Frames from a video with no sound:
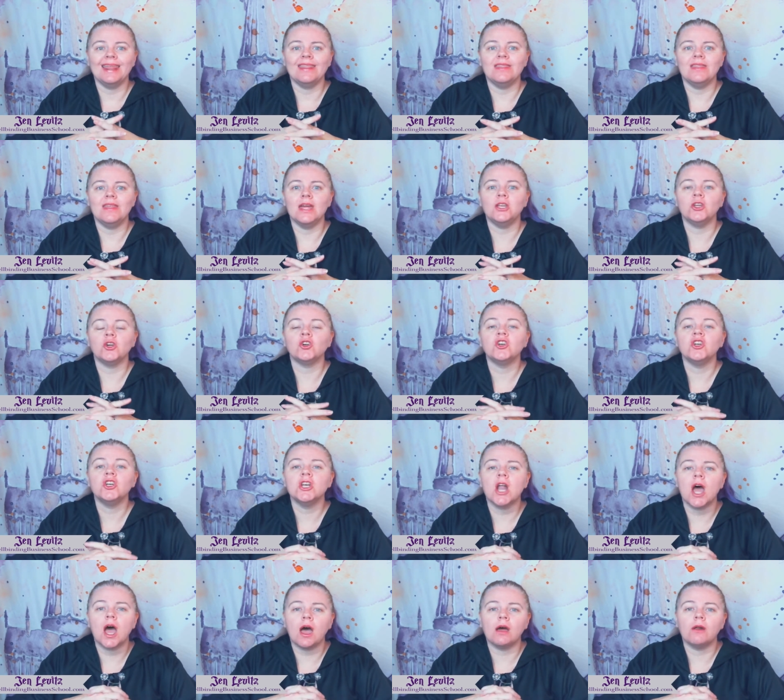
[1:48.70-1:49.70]
then you're
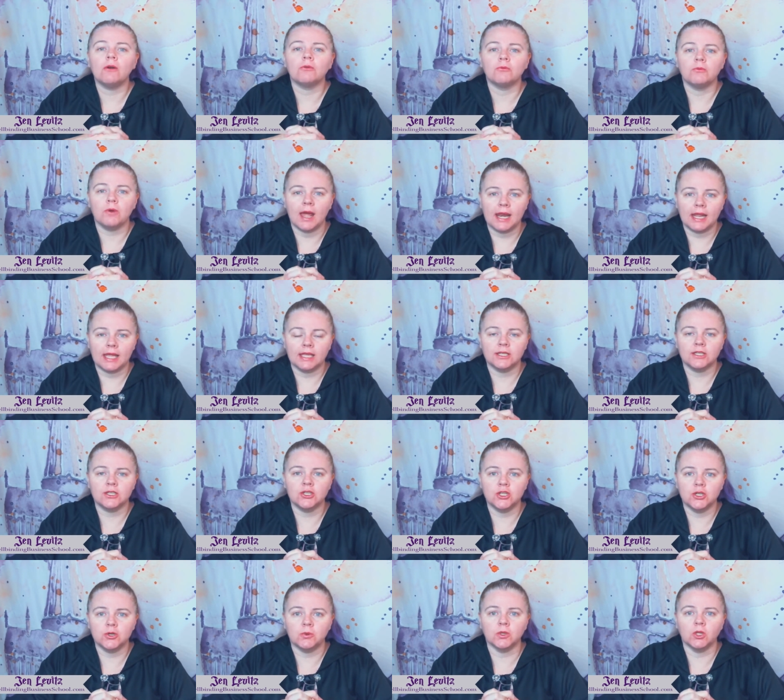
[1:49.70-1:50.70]
not ready
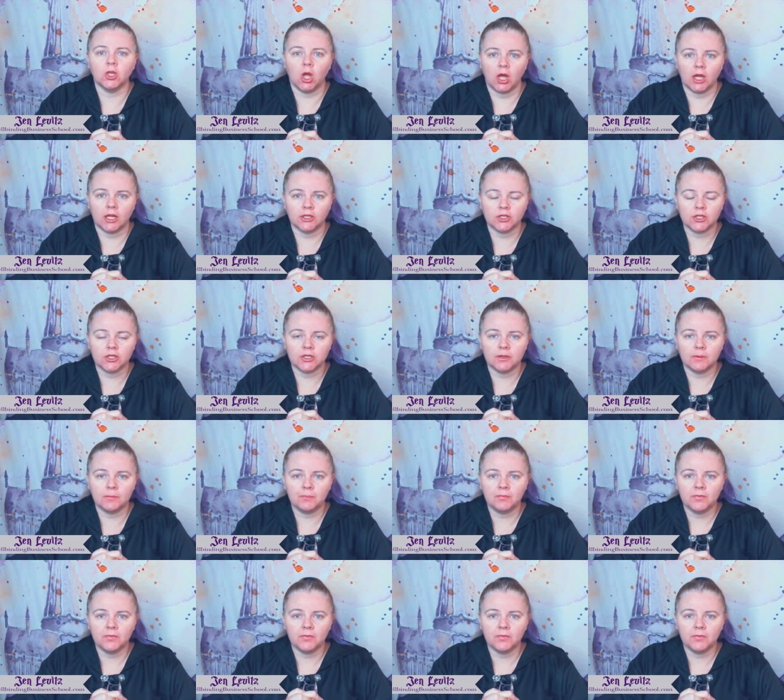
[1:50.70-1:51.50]
to do a launch.